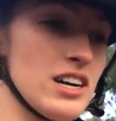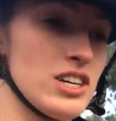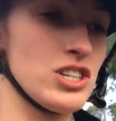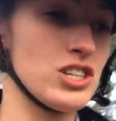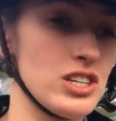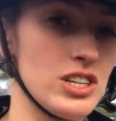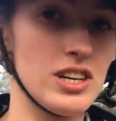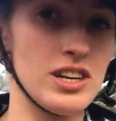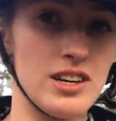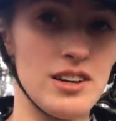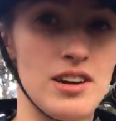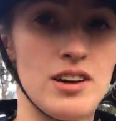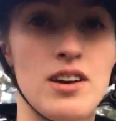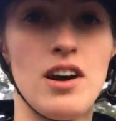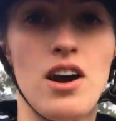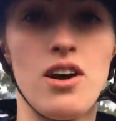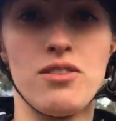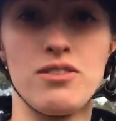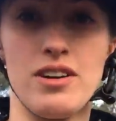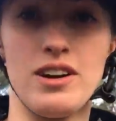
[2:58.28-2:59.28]
actually.
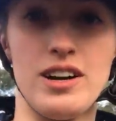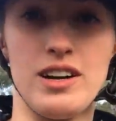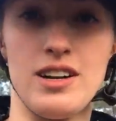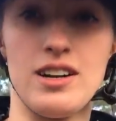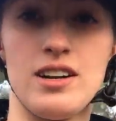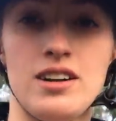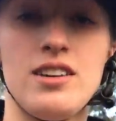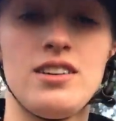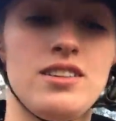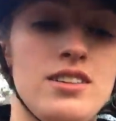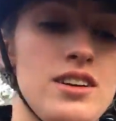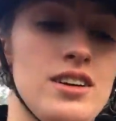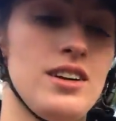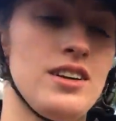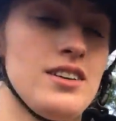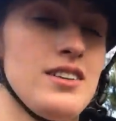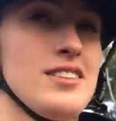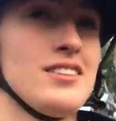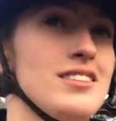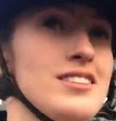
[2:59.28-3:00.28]
Arena.
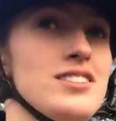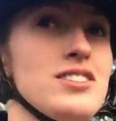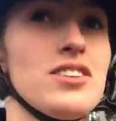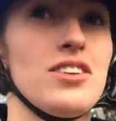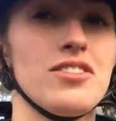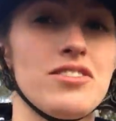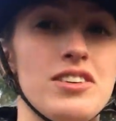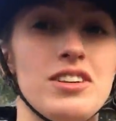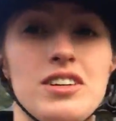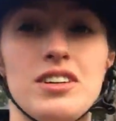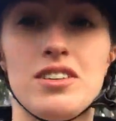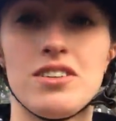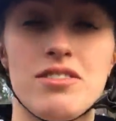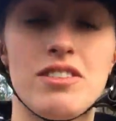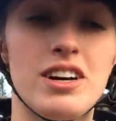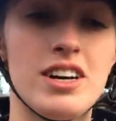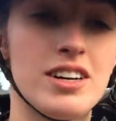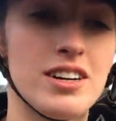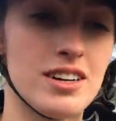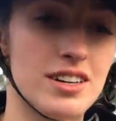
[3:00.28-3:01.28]
It's not really an
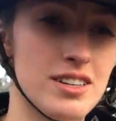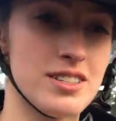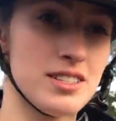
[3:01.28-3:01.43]
arena,